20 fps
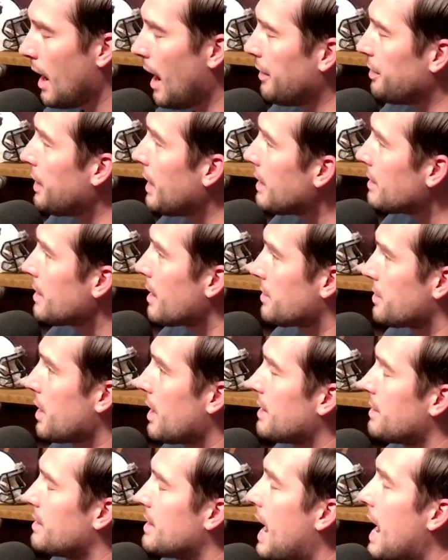I think that
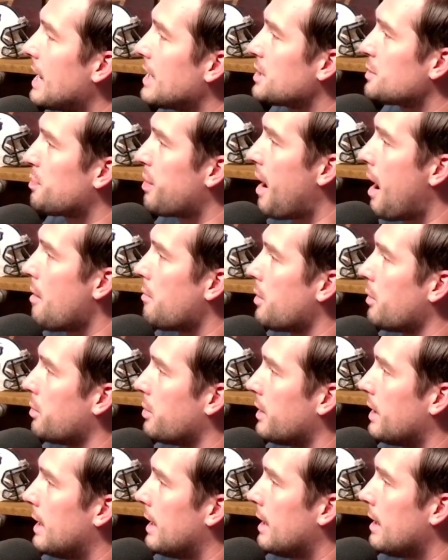that, that is
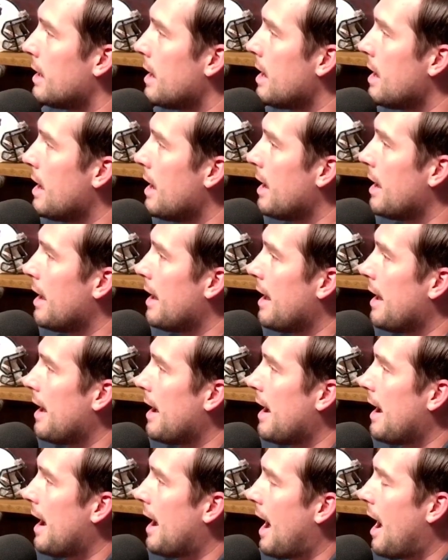probably
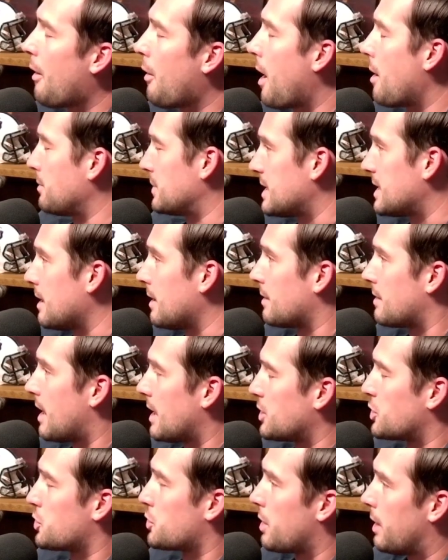how I'm seeing
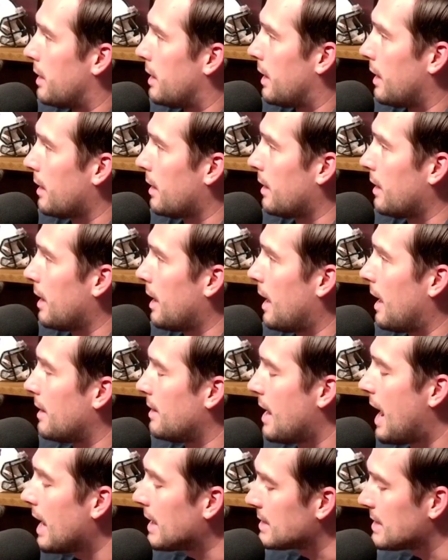things trending.
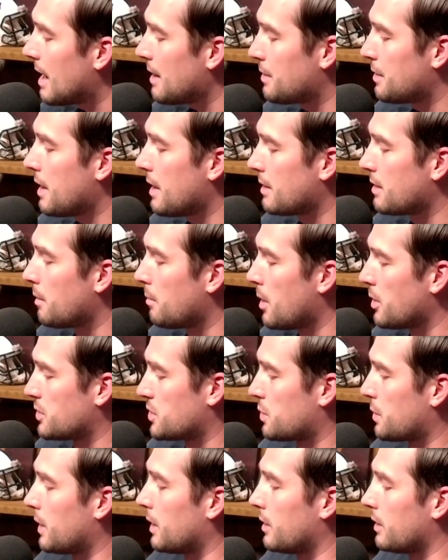And that's, I think, the
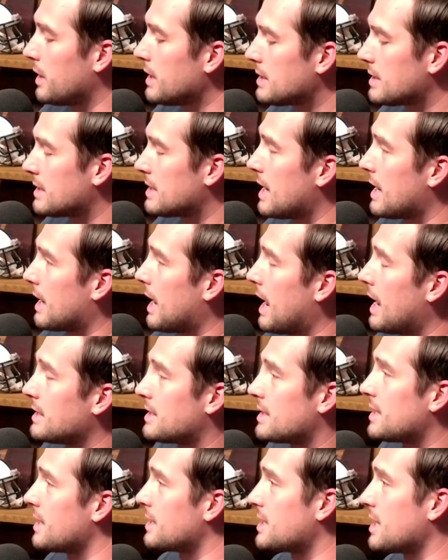most realistic.
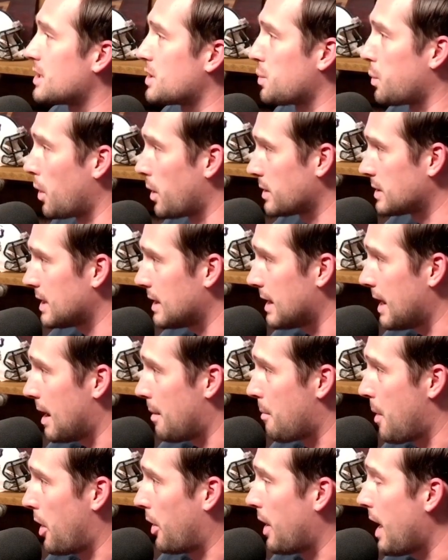And since it's worked in the
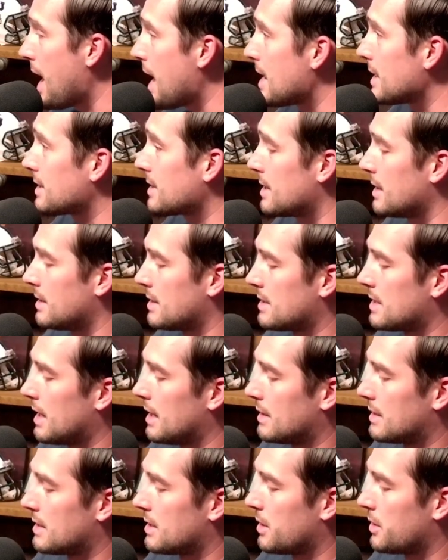MLS and
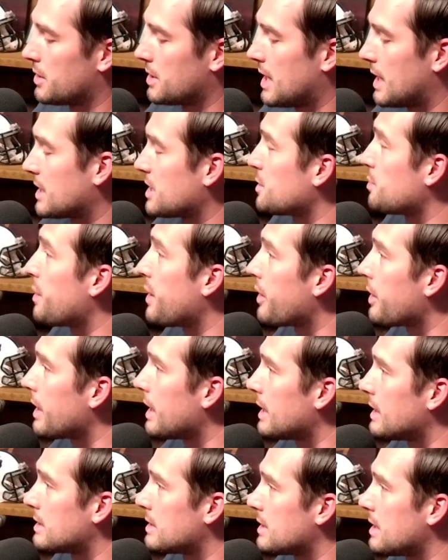since there's
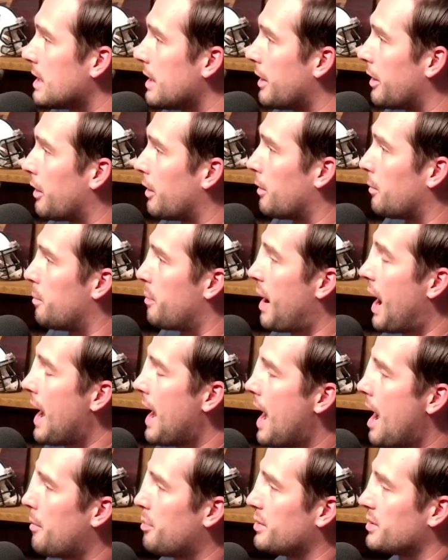experience here by
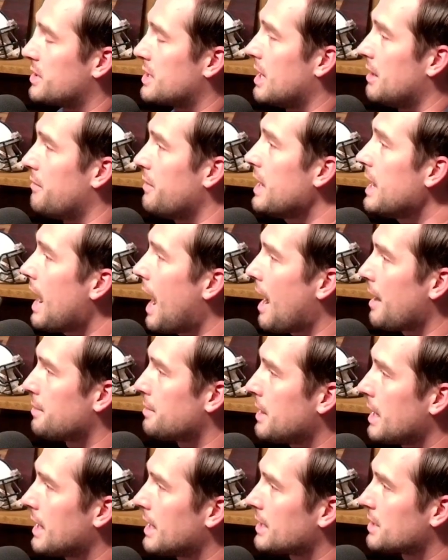Apple TV, I
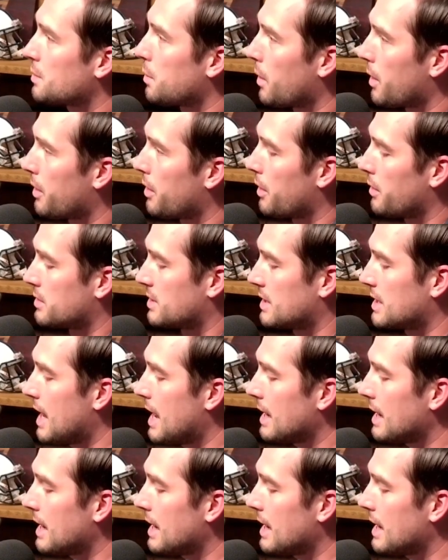think it's one of those